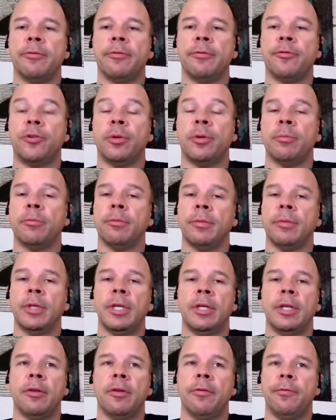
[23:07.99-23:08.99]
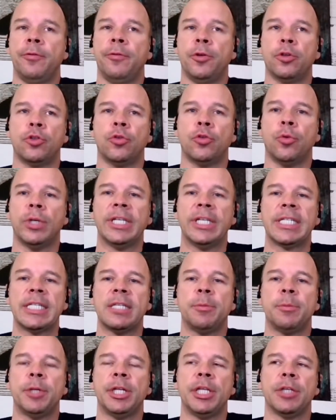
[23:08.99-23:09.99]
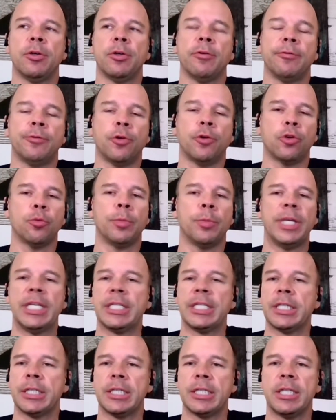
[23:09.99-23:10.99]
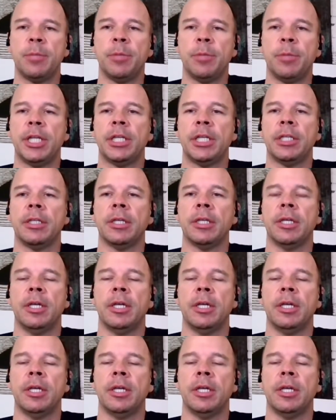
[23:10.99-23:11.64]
from virtual estimating or photo-based estimating,